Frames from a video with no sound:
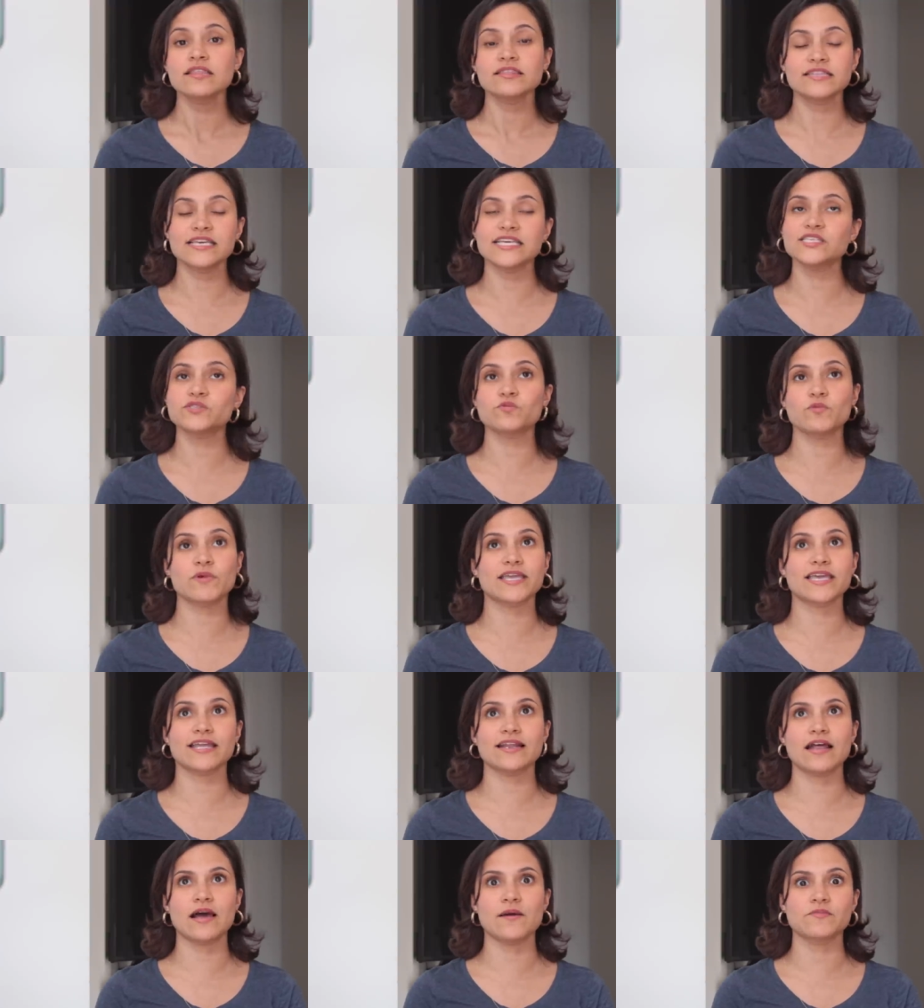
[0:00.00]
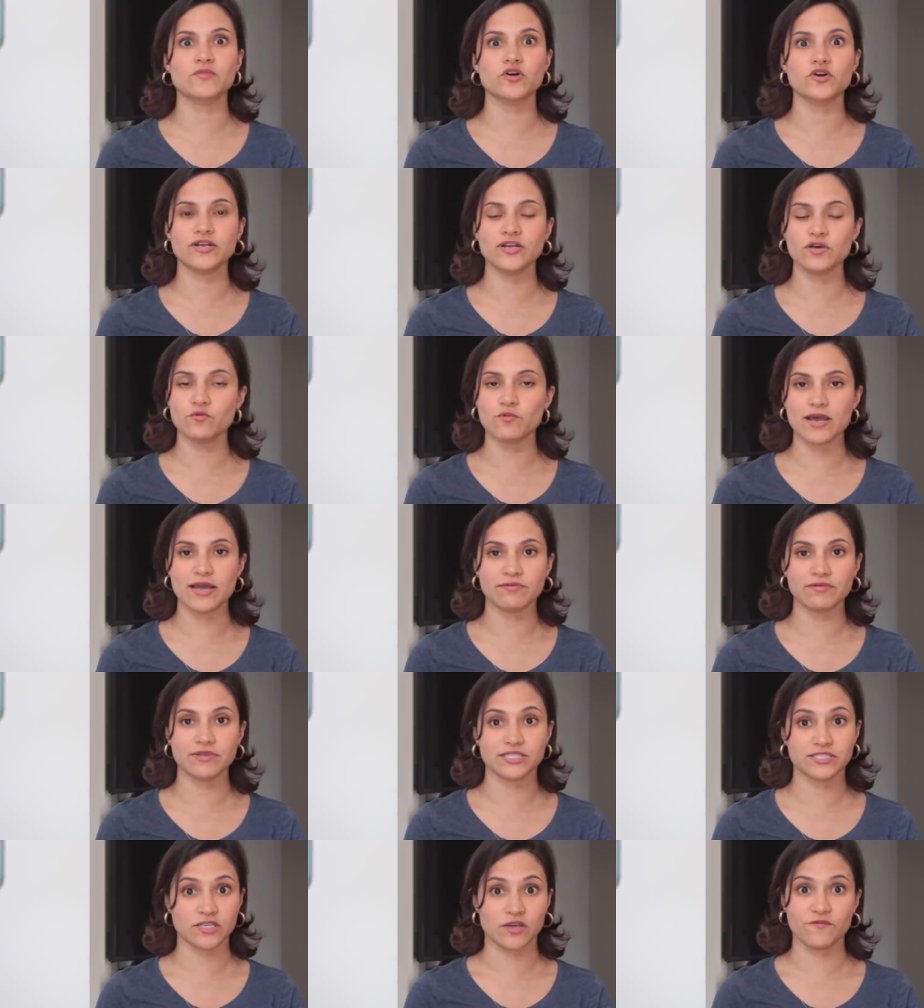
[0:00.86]
This weekend I'm going away
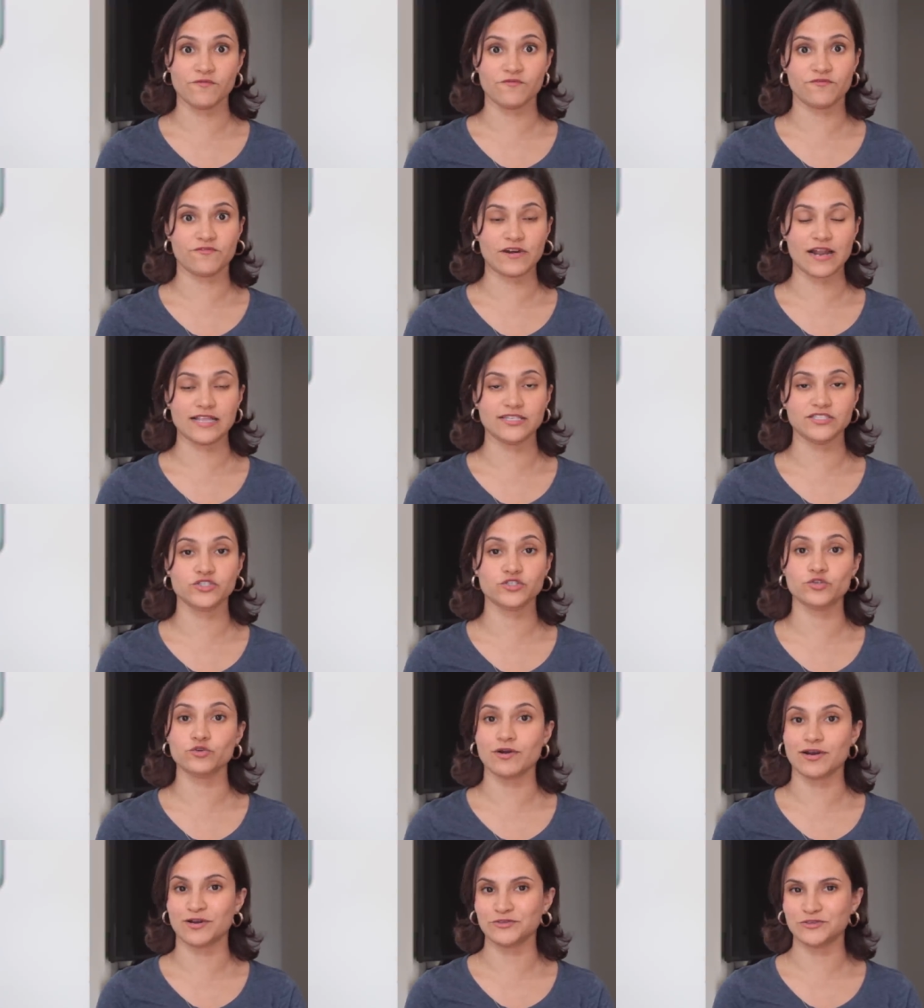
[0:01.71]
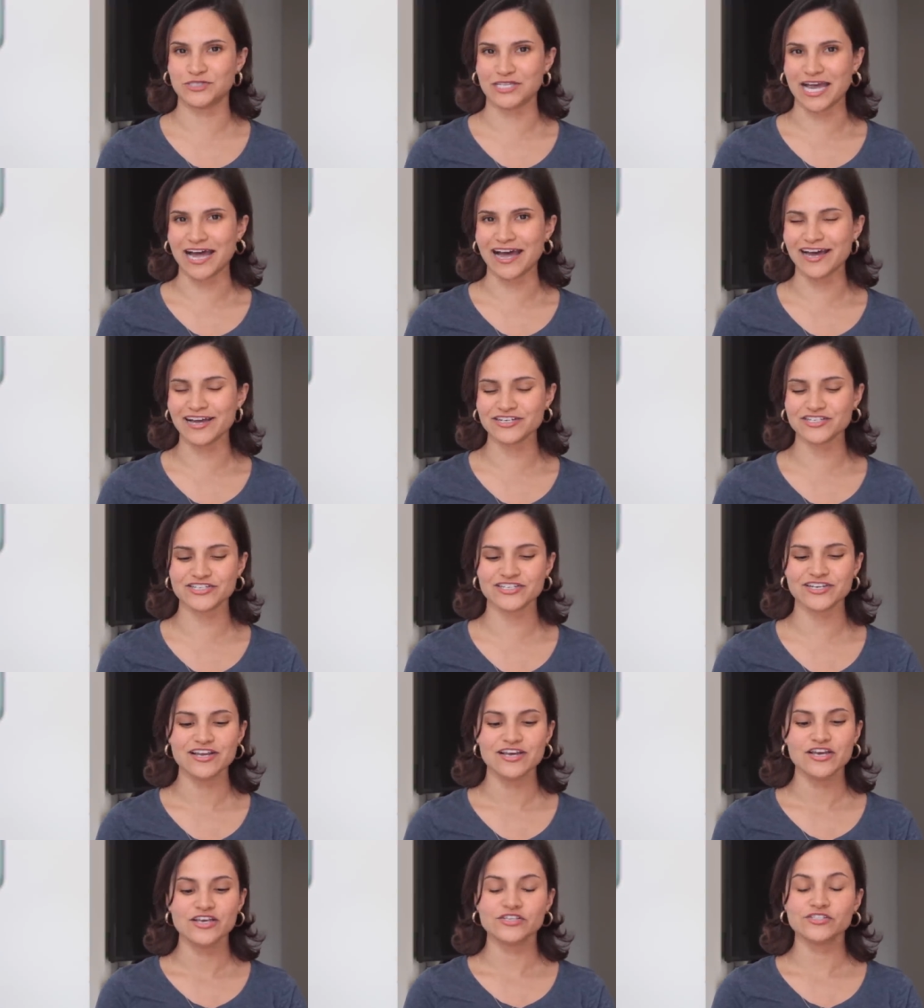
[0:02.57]
with some friends to a cottage,
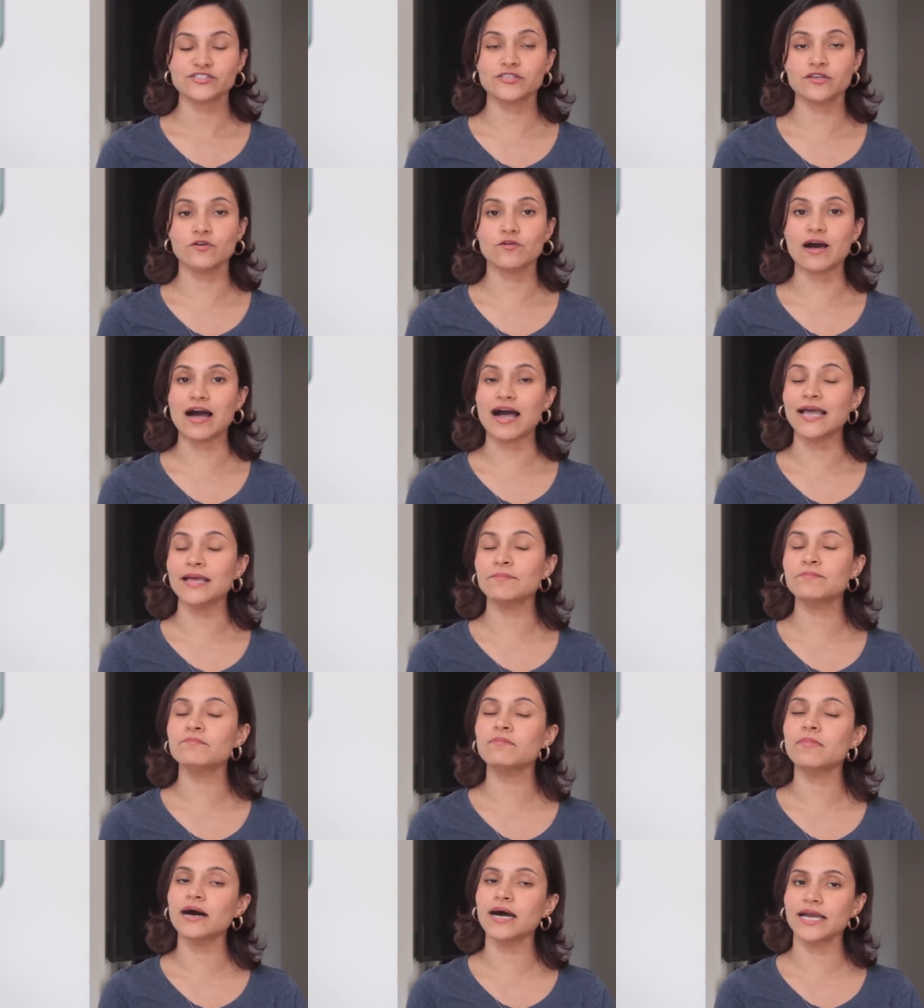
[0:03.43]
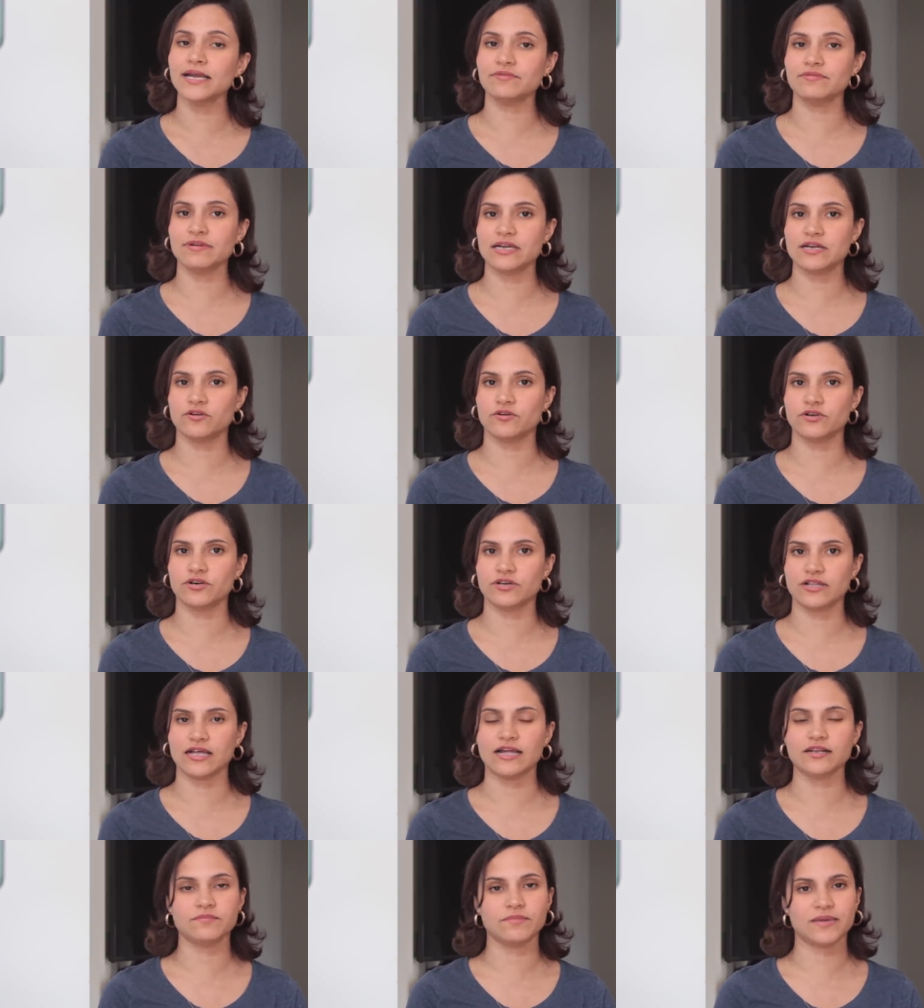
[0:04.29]
so I might record
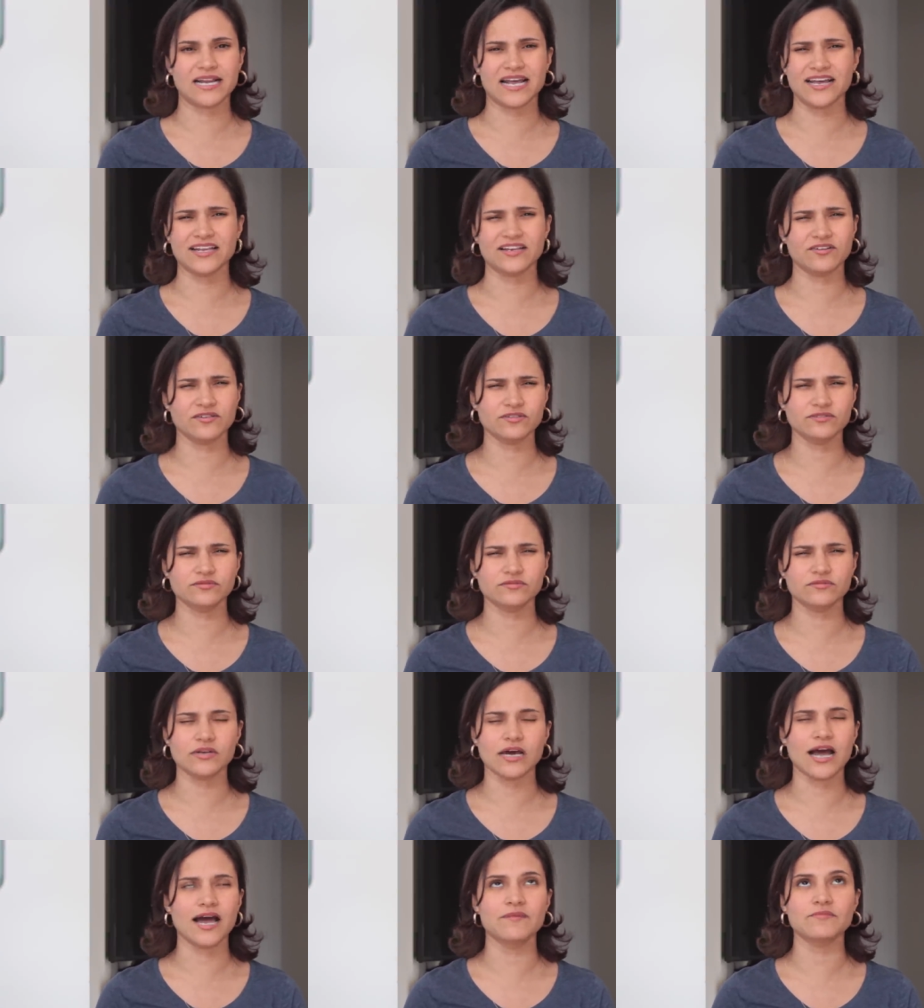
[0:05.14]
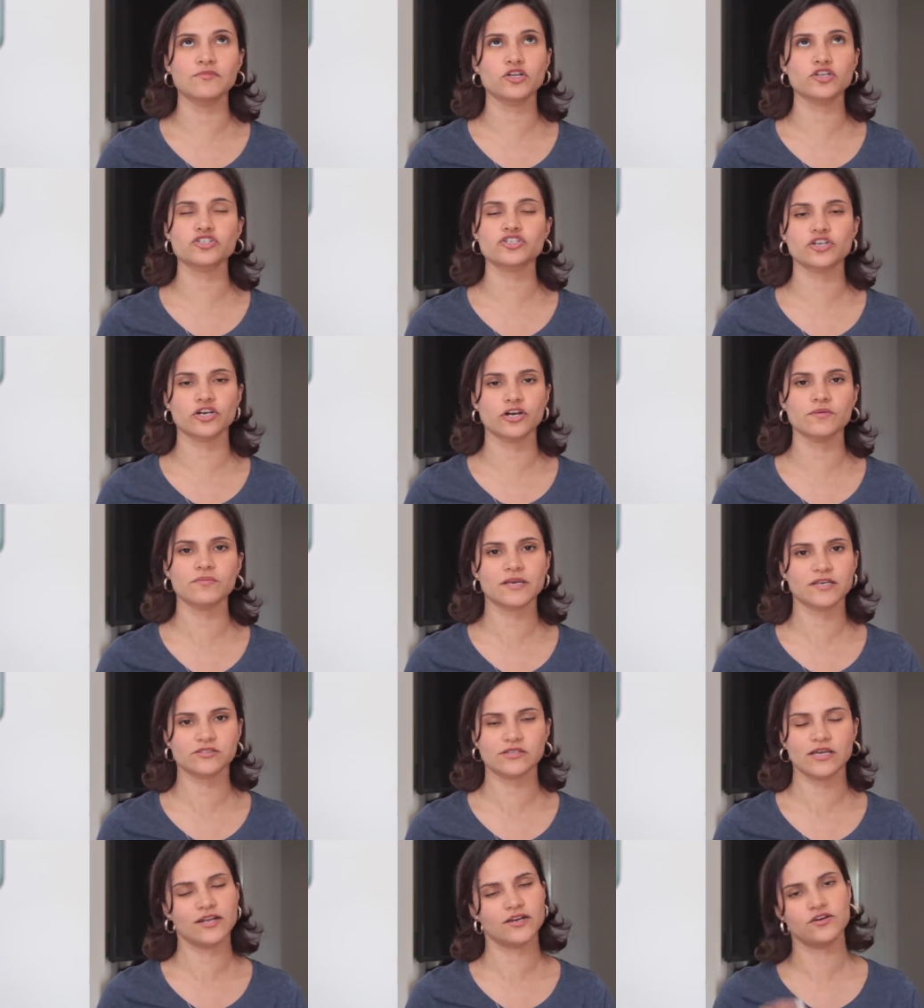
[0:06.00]
that, but I'm not sure,
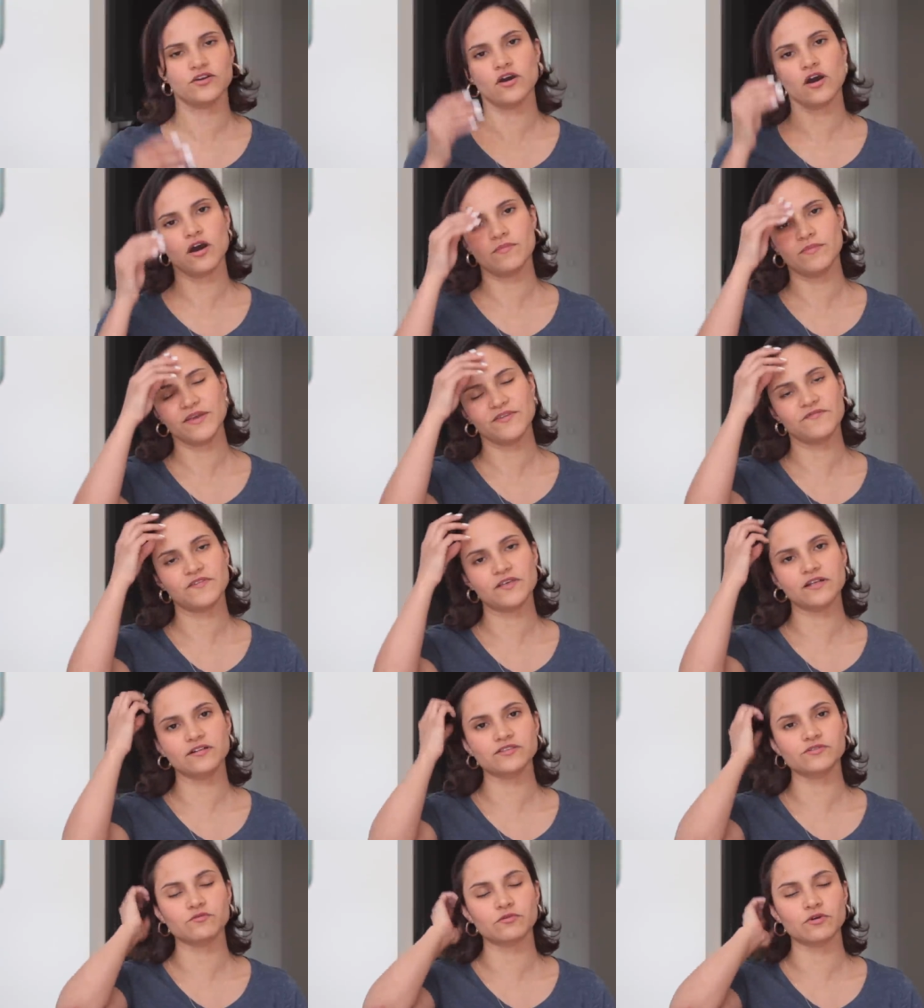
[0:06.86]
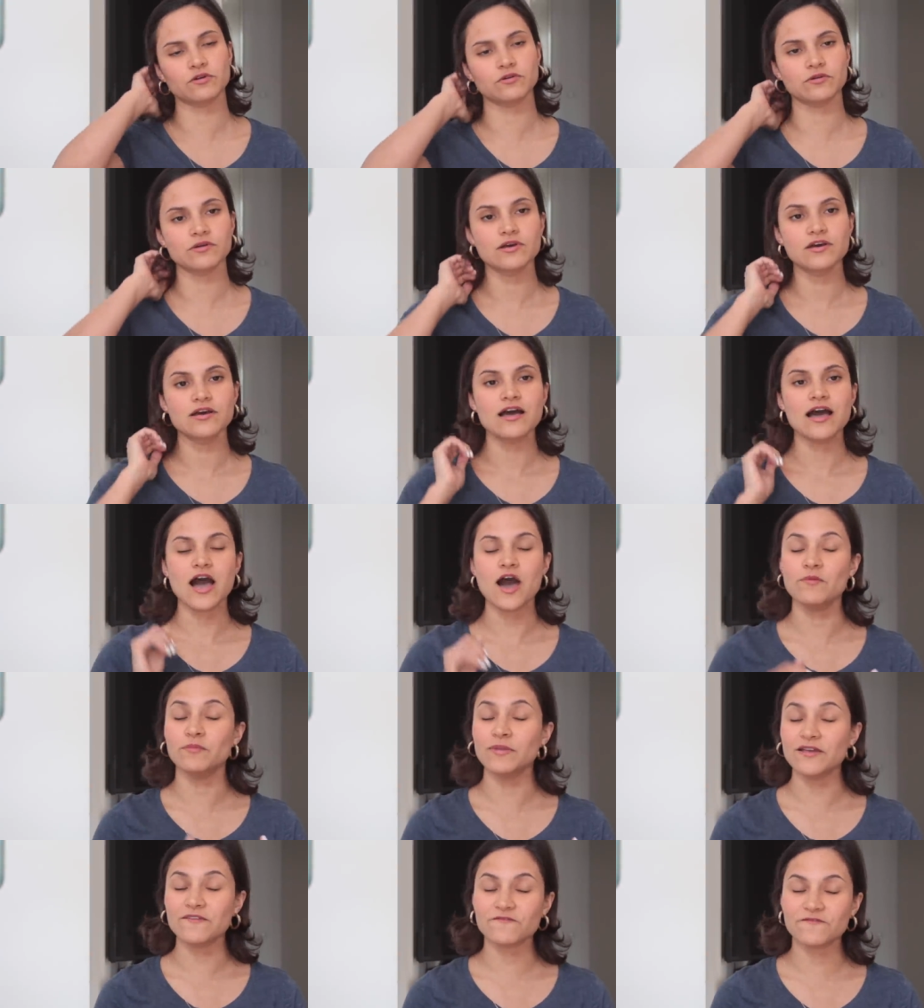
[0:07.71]
because I don't know
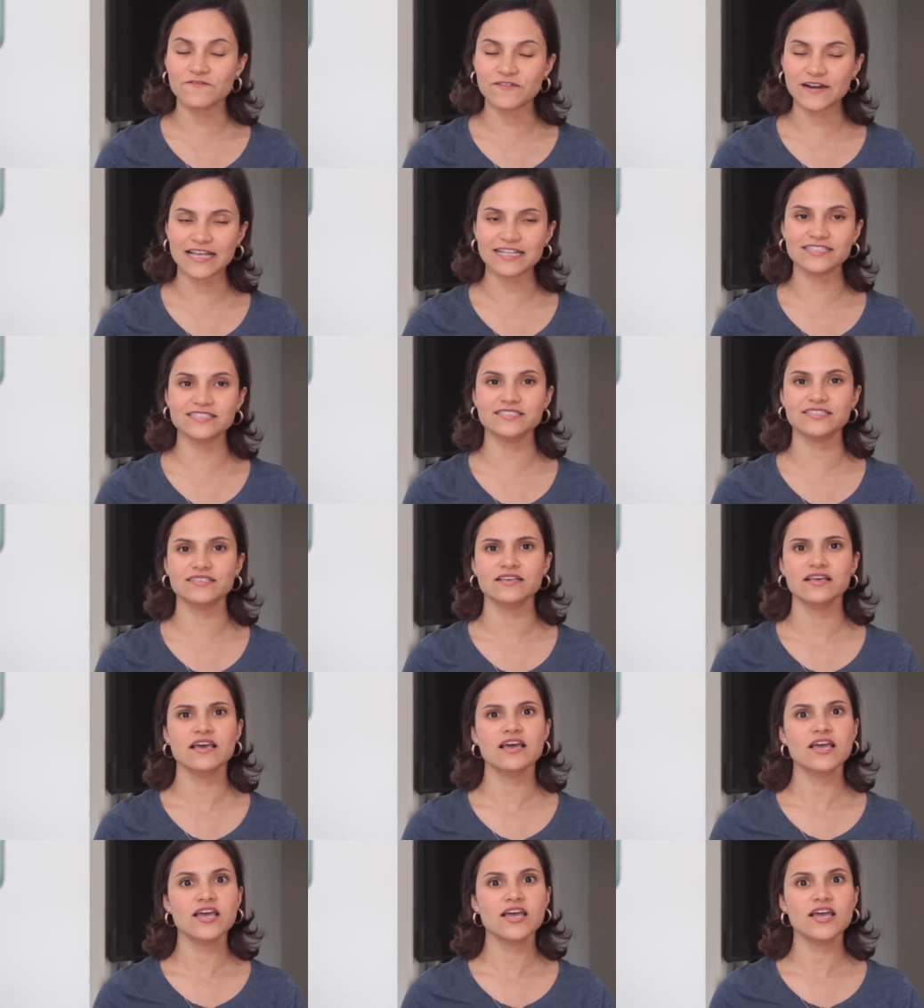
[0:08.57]
how my friends